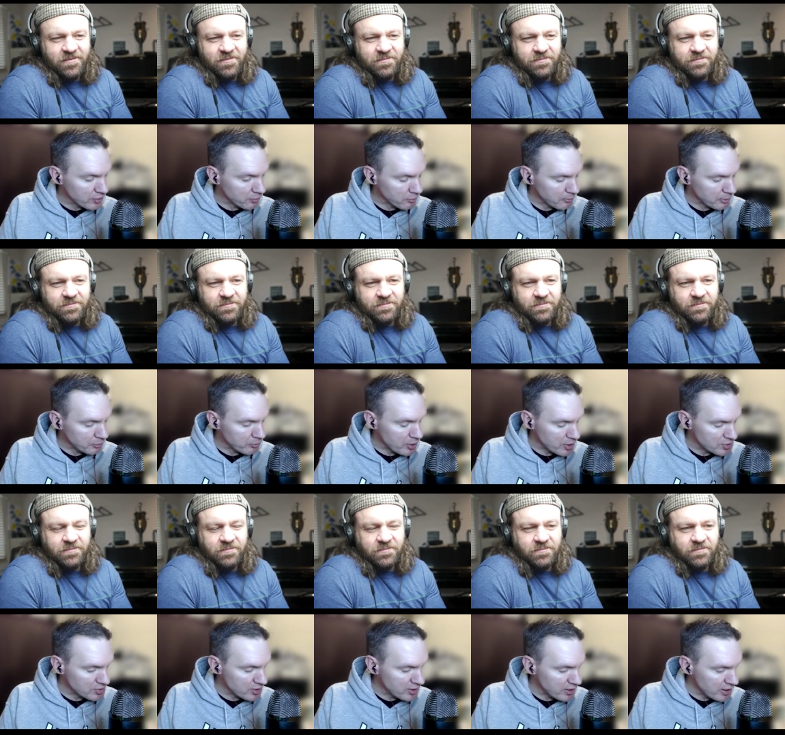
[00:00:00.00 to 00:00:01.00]
Speaker 1: about to watch
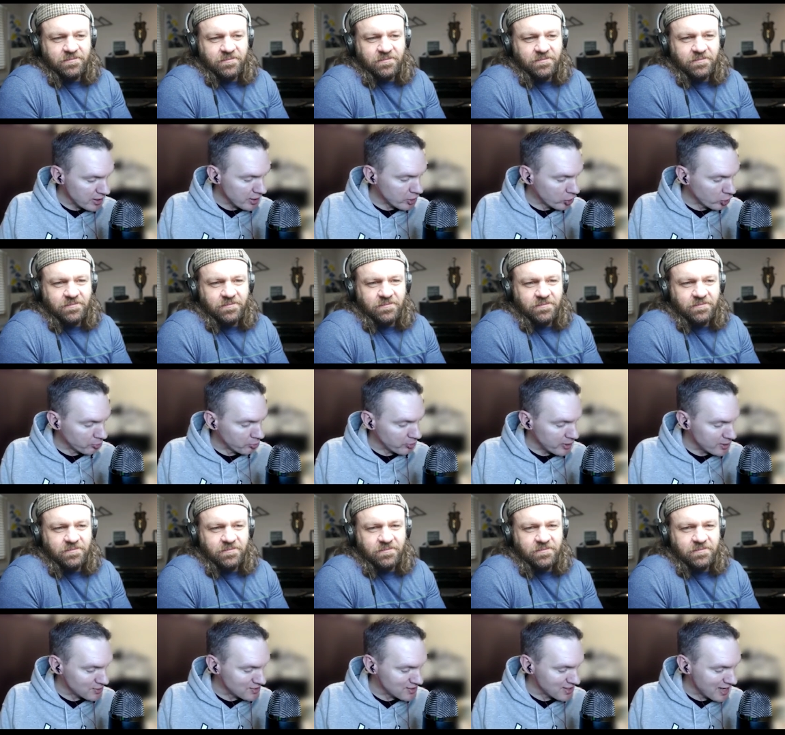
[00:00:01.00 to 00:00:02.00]

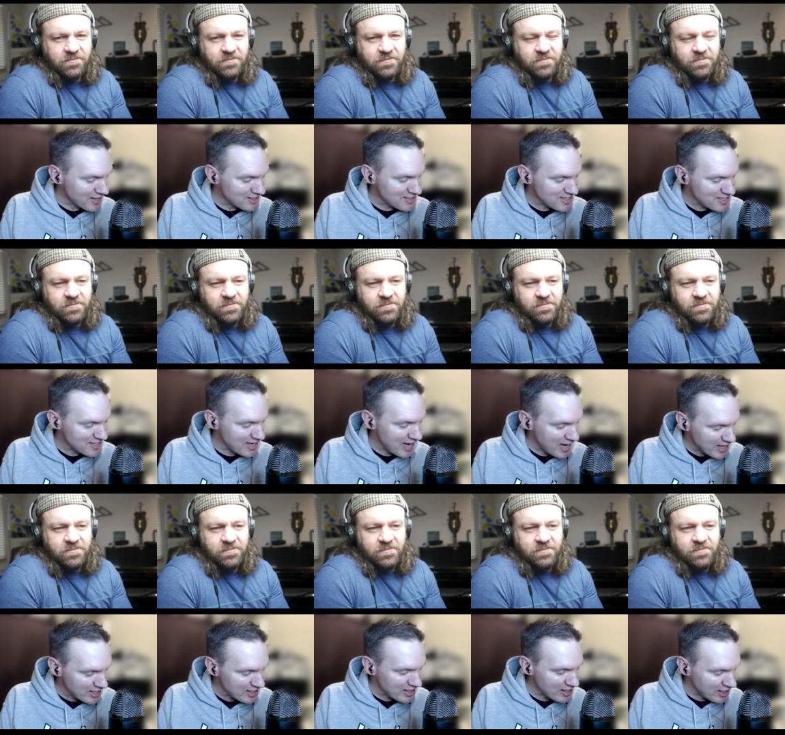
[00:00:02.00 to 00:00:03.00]
incorporates
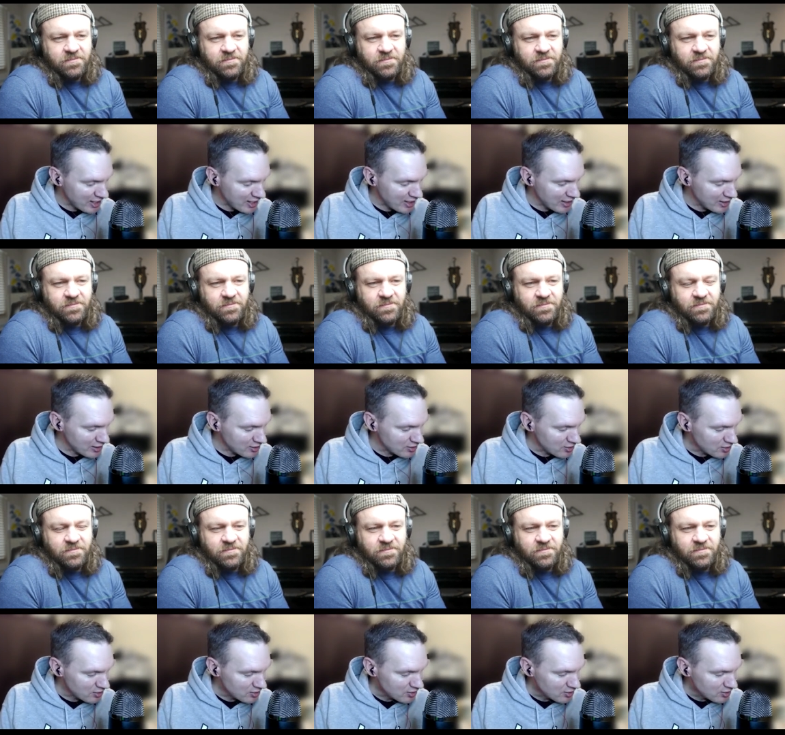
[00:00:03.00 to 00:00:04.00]
1989,
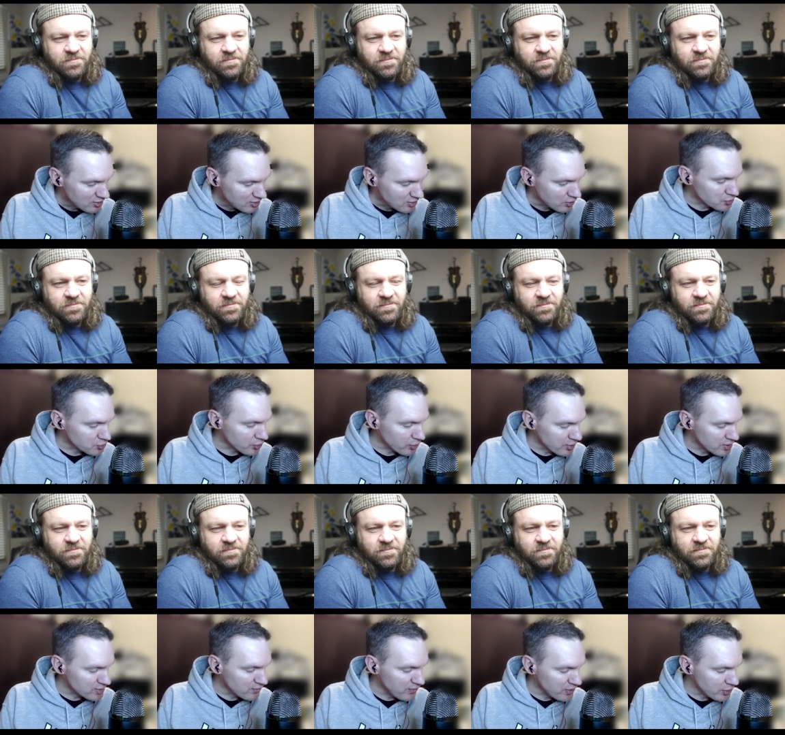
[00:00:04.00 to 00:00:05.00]
or sorry,
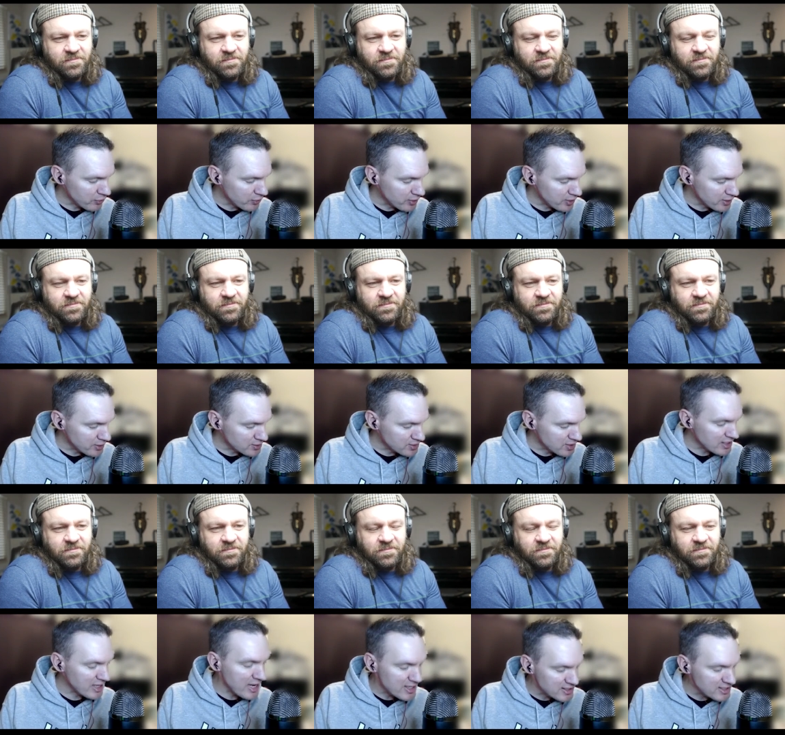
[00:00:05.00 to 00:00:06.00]
this video is the
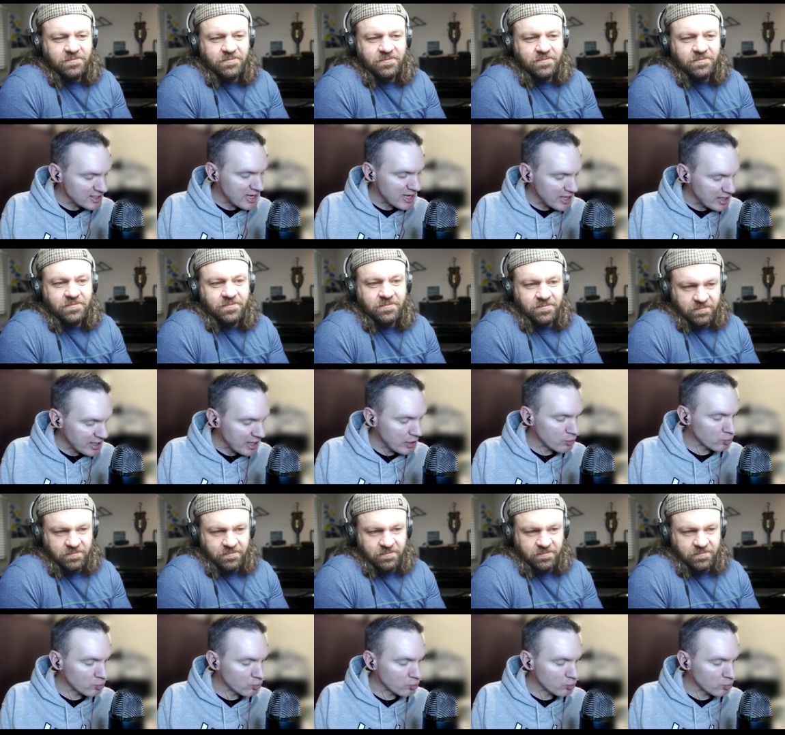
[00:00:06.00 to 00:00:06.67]
1989